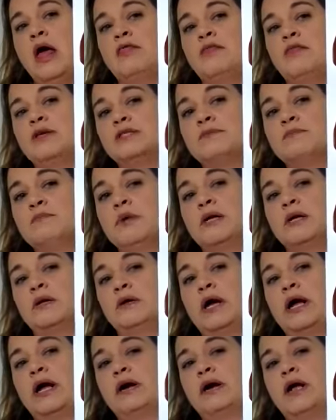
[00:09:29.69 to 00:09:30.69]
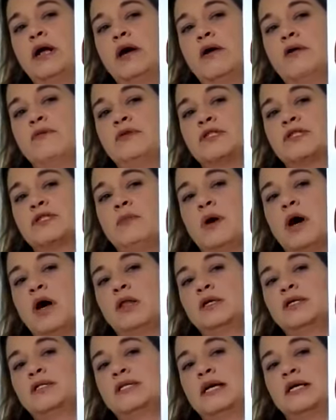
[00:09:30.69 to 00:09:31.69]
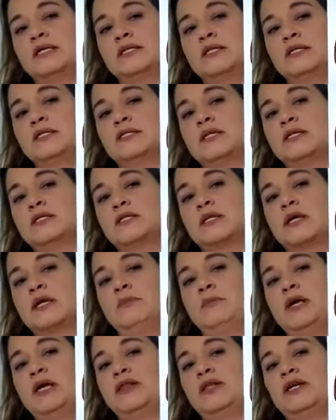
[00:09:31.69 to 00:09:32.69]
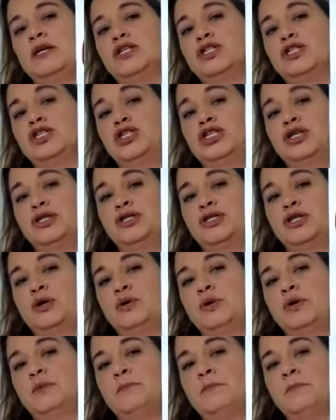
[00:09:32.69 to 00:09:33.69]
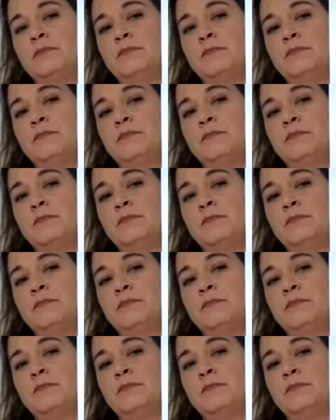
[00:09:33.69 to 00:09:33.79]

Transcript: This middle area of the small intestines is going to be the jejunum.